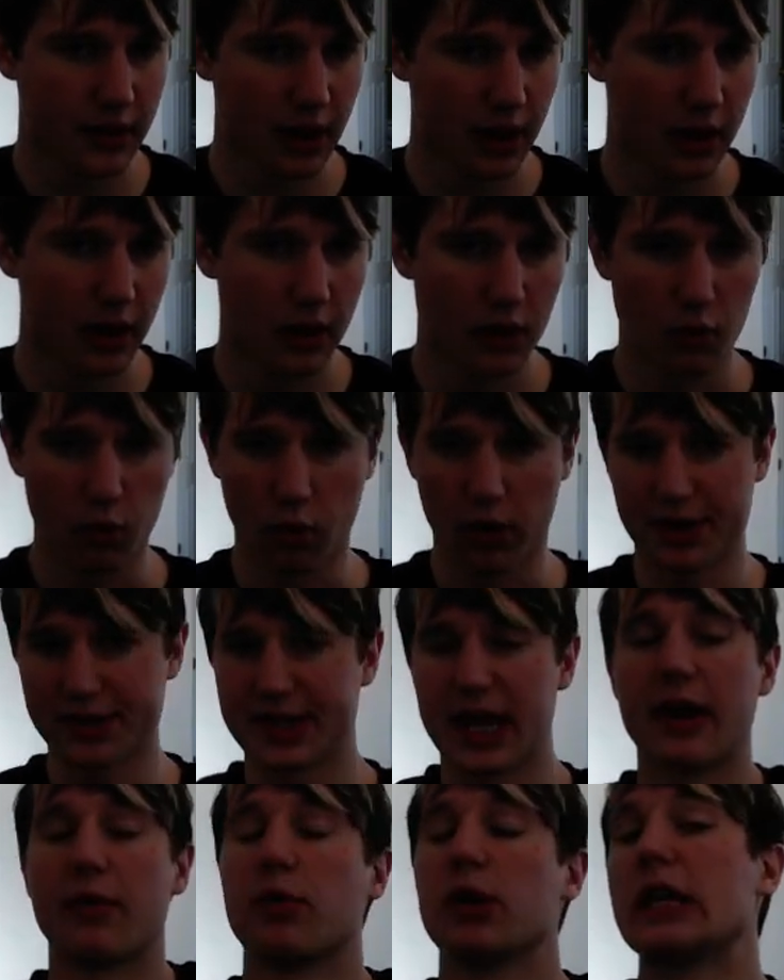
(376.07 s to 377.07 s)
what does that
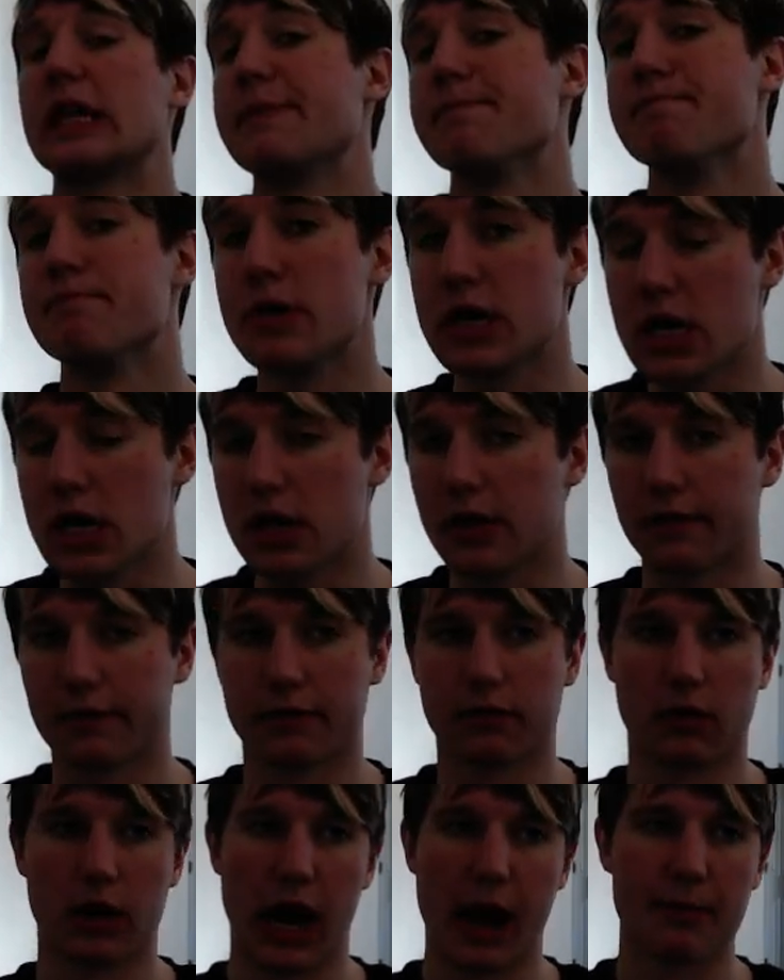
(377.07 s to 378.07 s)
really mean for it?
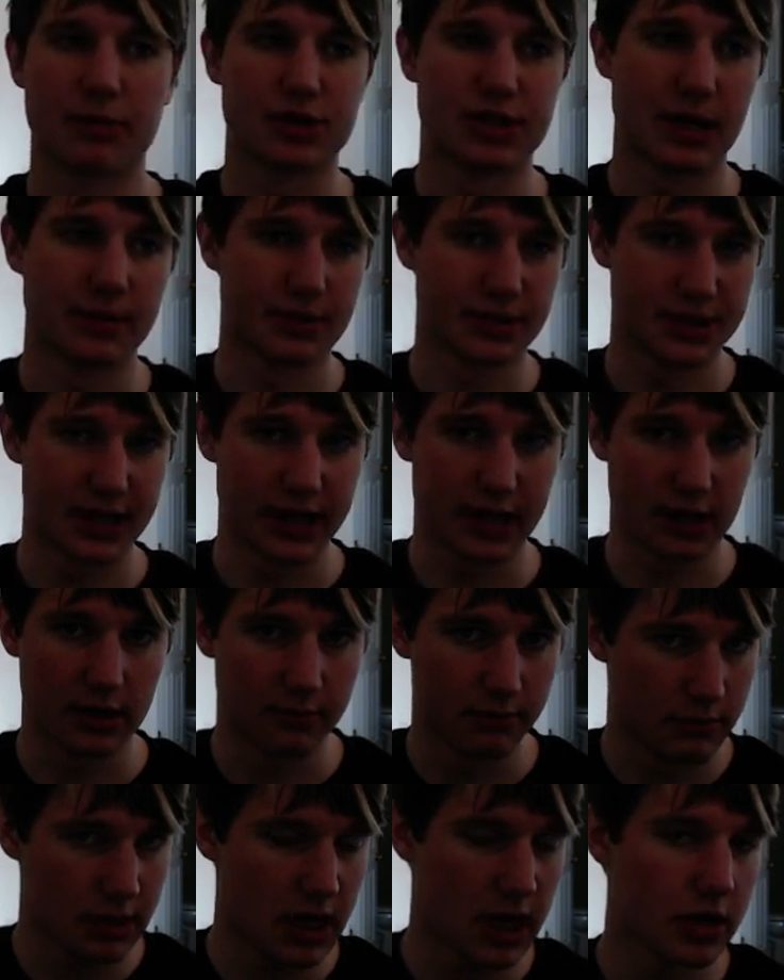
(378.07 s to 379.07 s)
How much damage is that going to
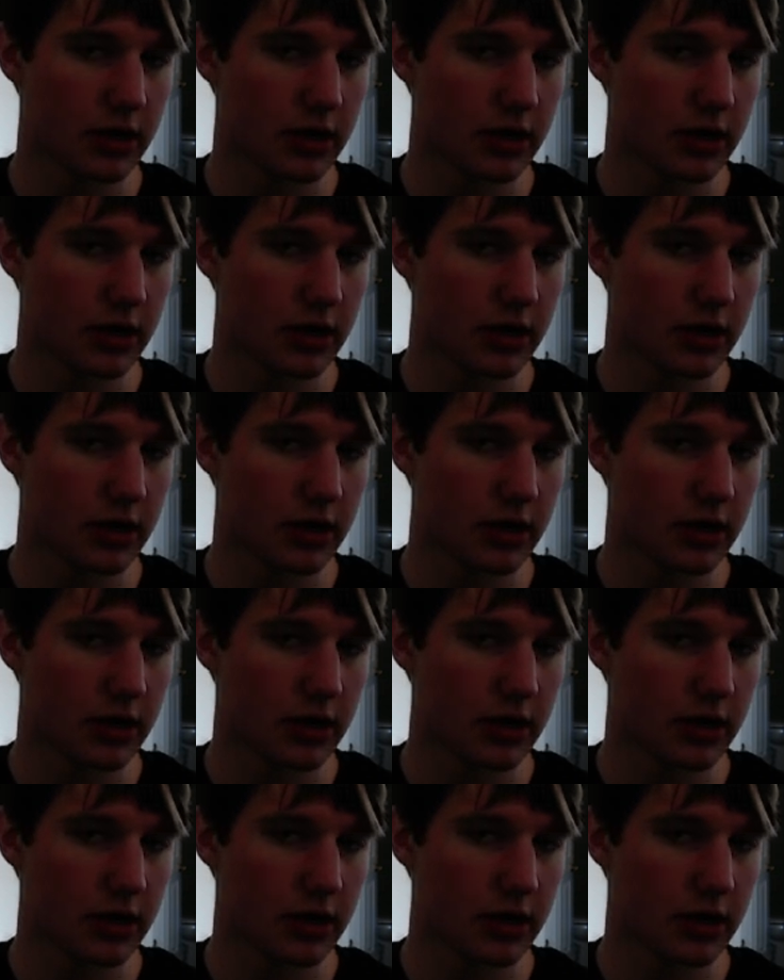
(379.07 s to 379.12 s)
mean?